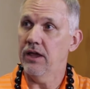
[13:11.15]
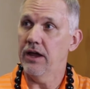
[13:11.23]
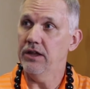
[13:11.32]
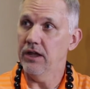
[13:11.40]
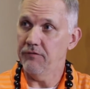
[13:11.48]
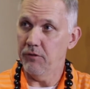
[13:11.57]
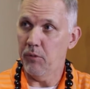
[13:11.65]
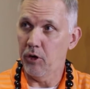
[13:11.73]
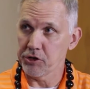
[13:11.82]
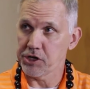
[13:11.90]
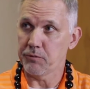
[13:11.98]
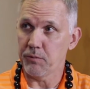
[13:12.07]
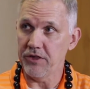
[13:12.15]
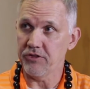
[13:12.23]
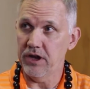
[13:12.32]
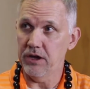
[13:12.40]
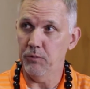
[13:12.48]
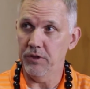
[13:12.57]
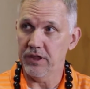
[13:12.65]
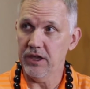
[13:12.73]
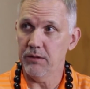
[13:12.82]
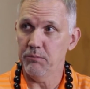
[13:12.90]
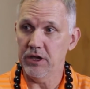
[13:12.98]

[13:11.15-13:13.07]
the idea of emulsion resonated with him